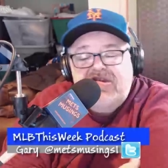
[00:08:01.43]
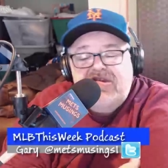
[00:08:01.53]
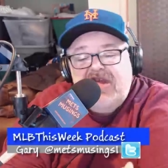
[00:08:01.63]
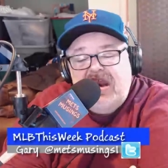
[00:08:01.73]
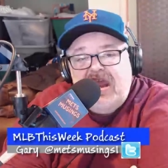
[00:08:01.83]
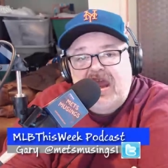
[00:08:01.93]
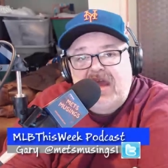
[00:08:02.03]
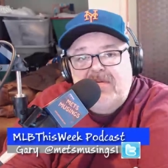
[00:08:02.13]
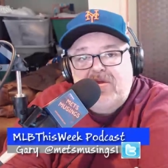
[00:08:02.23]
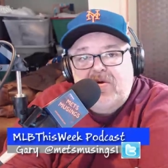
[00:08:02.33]
in the game at
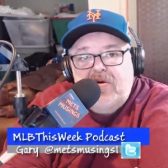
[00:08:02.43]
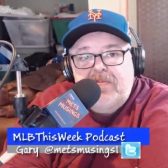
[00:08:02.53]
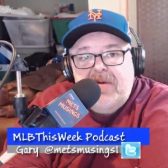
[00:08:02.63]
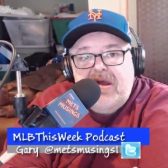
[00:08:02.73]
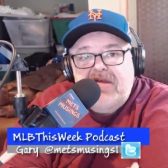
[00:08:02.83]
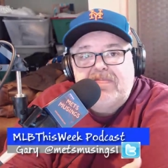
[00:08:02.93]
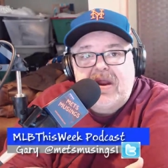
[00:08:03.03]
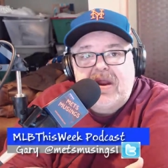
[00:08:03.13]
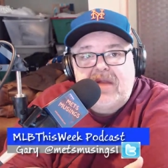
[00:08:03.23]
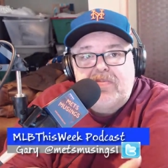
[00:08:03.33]
third base, made a
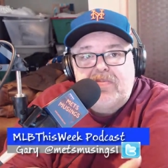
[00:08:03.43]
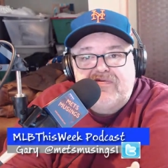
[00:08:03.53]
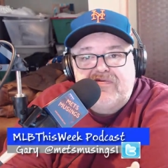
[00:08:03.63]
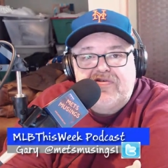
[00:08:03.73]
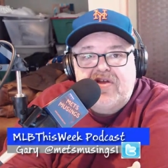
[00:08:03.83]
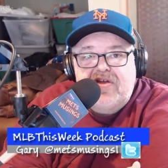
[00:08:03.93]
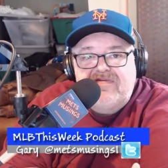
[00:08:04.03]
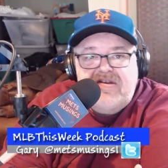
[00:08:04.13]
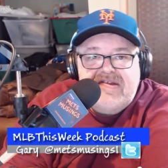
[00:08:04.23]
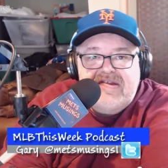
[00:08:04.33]
beautiful diving
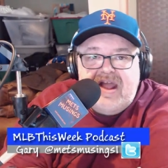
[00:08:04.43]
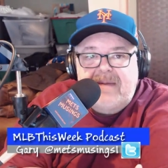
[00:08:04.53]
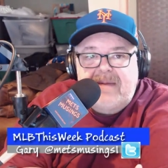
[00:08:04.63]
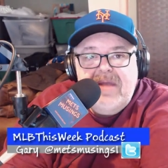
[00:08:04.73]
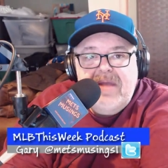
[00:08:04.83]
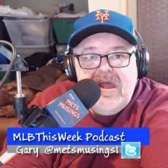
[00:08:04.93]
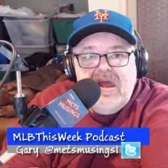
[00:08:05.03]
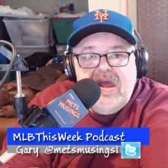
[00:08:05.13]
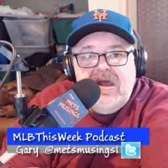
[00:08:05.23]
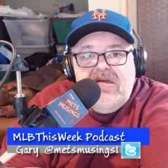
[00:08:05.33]
stop.
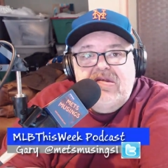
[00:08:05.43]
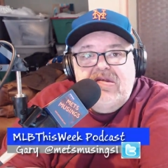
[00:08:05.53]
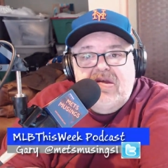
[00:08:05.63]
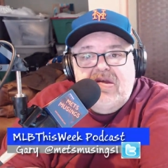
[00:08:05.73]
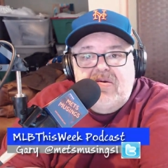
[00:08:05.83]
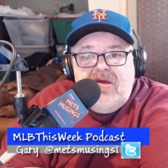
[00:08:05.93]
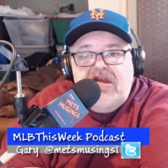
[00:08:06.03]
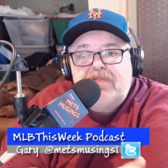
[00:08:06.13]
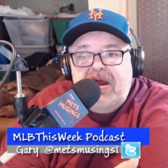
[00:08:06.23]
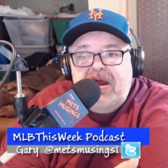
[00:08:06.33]
So he's paid
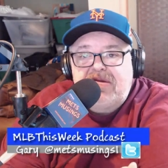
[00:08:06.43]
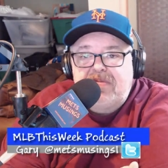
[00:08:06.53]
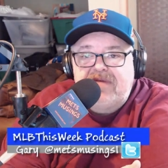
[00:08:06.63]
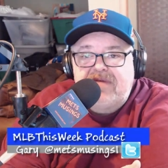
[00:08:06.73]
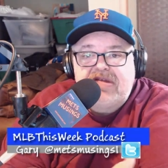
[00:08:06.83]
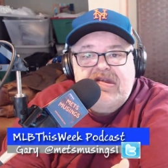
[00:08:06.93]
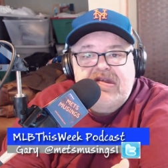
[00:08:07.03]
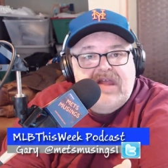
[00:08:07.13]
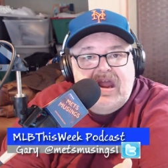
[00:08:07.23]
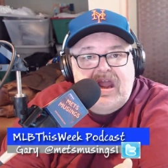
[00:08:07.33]
some dividends. And today
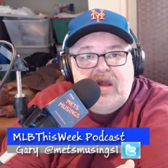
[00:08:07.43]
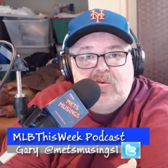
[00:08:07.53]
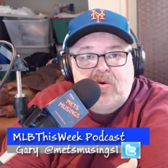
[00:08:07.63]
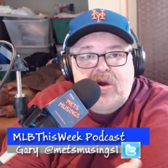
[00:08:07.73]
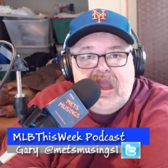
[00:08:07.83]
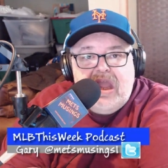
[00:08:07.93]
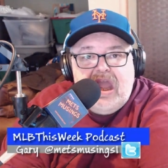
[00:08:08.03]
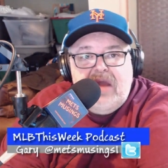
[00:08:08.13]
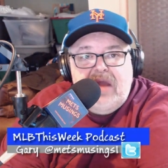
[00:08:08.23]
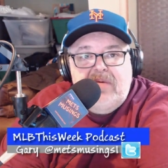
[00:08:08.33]
he won the game
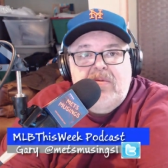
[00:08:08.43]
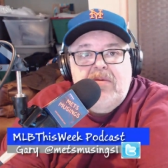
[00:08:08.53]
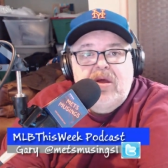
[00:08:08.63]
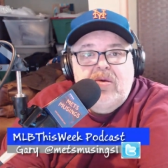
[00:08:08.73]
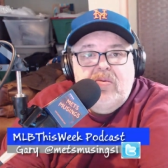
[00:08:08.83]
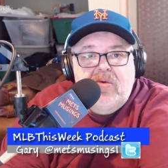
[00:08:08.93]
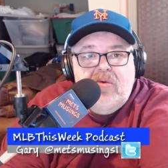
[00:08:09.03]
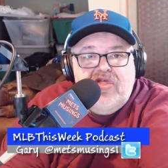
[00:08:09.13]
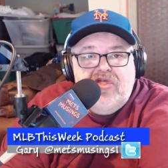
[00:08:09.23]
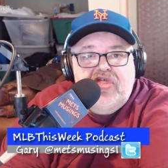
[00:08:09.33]
with
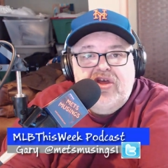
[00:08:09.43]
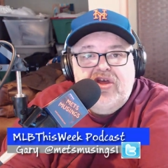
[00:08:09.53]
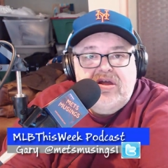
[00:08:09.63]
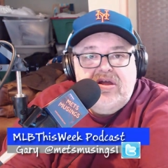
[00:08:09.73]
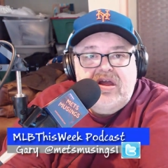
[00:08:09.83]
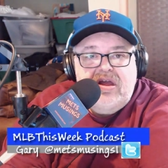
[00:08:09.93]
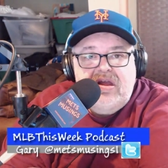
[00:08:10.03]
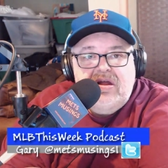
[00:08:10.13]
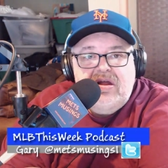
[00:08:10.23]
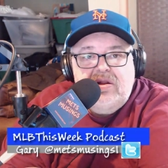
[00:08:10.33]
a
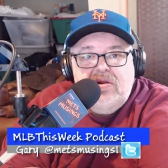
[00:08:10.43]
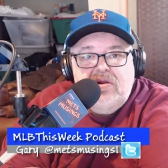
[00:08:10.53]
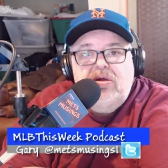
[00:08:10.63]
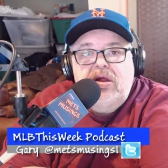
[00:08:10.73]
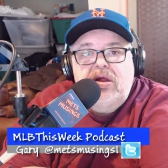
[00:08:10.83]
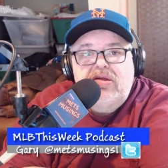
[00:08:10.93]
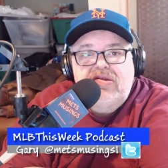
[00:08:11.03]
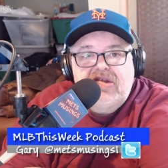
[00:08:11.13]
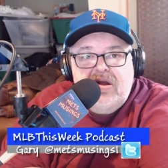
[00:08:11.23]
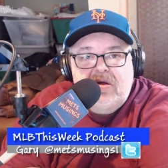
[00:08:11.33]
long
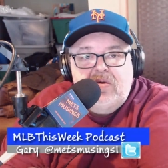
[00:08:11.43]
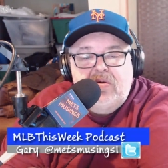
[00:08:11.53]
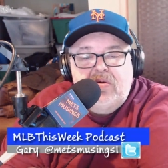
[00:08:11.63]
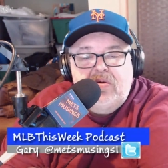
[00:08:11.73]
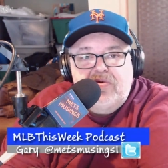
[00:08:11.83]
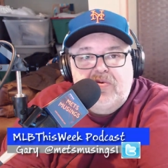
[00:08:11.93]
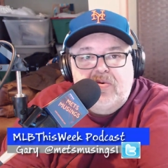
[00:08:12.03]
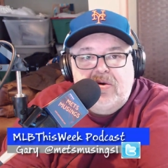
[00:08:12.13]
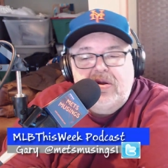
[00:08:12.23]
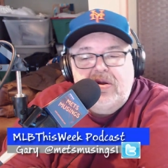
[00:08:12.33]
single off the wall.
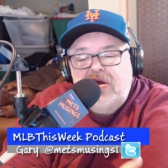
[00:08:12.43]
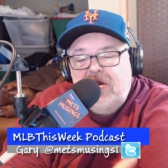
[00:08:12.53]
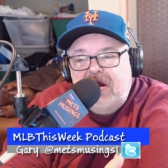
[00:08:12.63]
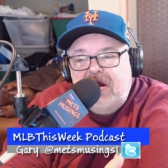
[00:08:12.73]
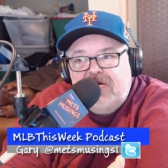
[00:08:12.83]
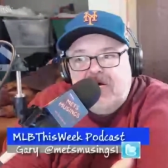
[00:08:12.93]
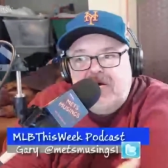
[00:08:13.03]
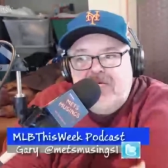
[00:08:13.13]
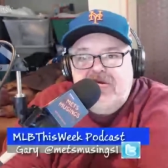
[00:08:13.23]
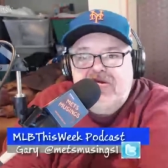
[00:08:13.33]
He only gets credit with a
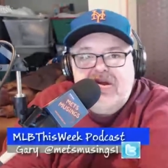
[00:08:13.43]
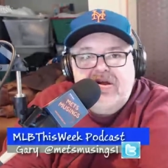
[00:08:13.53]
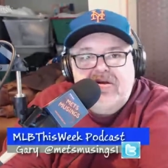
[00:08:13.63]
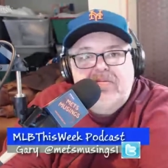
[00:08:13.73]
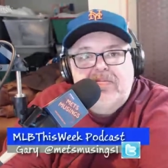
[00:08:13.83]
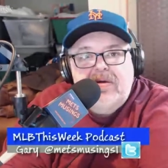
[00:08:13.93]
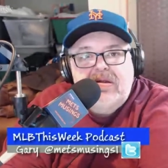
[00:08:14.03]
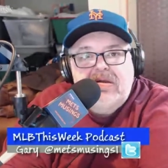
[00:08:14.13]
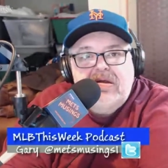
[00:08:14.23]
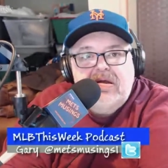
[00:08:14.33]
single, but a